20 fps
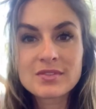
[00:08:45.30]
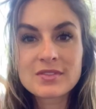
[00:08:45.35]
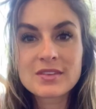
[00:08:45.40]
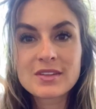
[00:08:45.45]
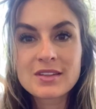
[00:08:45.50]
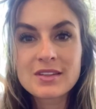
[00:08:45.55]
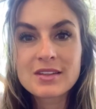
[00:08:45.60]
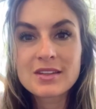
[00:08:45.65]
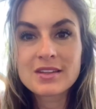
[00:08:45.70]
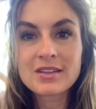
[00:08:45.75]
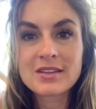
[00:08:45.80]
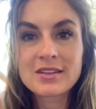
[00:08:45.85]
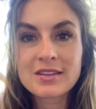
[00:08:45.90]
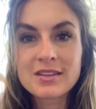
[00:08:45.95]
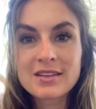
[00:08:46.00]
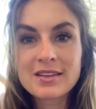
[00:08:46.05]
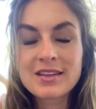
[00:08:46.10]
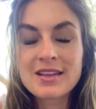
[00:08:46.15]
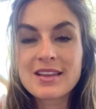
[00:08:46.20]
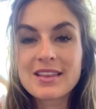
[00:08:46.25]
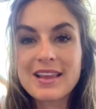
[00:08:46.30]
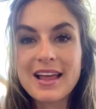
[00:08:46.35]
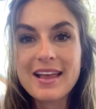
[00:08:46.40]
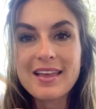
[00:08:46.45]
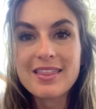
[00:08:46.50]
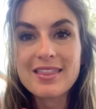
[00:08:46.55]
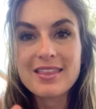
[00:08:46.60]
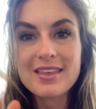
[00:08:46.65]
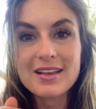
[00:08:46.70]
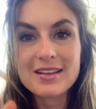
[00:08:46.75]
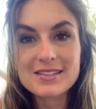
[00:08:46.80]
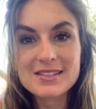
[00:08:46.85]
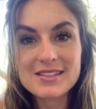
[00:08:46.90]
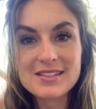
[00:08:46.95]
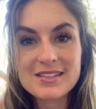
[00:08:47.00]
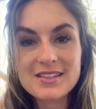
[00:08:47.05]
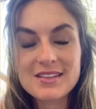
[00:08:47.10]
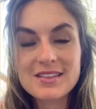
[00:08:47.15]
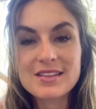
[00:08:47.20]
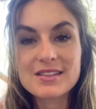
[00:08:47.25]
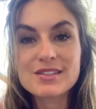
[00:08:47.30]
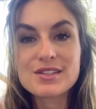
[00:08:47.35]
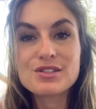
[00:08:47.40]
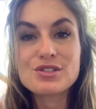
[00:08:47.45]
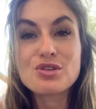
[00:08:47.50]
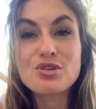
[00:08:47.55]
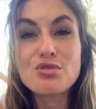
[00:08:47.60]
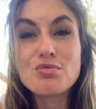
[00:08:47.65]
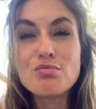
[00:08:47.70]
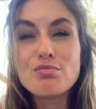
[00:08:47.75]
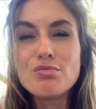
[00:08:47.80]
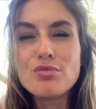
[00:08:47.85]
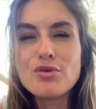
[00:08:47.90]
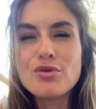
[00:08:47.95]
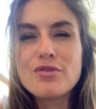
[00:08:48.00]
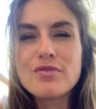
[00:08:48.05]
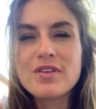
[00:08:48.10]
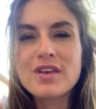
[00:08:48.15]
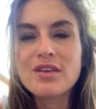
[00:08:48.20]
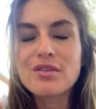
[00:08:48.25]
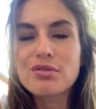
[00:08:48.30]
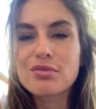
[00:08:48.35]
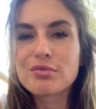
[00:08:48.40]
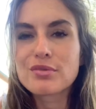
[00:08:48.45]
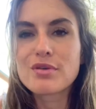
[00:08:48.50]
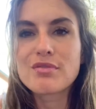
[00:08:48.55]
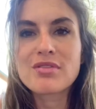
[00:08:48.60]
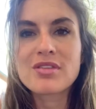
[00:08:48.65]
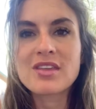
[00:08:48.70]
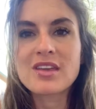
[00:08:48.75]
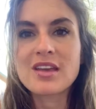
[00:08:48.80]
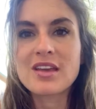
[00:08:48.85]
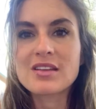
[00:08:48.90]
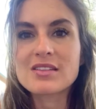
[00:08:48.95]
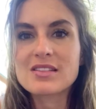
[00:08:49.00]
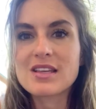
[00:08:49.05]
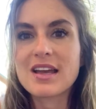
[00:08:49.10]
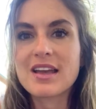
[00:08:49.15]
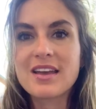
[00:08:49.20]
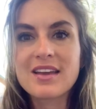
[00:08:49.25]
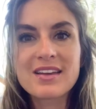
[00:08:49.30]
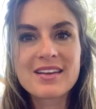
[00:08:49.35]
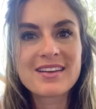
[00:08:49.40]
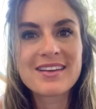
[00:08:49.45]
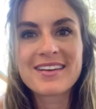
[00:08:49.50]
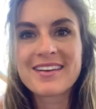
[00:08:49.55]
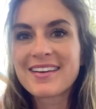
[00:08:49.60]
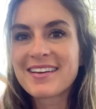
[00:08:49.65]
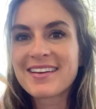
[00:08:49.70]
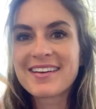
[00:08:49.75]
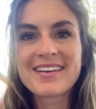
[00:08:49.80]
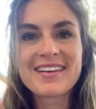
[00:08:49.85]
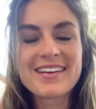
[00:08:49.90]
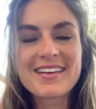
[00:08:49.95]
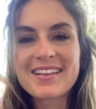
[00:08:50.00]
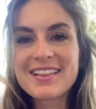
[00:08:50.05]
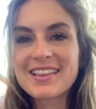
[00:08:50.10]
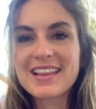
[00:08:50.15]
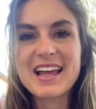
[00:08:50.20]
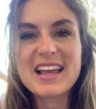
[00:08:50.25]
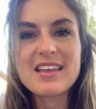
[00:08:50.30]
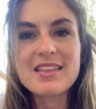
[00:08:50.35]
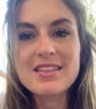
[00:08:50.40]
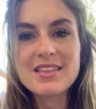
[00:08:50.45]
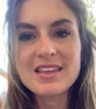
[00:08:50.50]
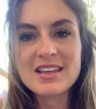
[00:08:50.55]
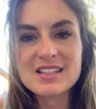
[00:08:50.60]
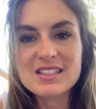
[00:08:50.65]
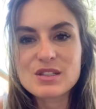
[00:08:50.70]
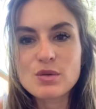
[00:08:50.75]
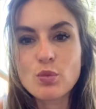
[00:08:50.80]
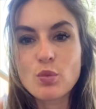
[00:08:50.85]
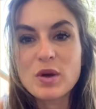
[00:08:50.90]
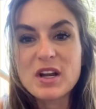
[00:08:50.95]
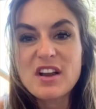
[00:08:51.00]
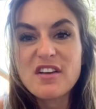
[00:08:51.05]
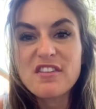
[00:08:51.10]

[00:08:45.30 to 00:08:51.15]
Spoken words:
like this. This is you moving through things like this, when it felt like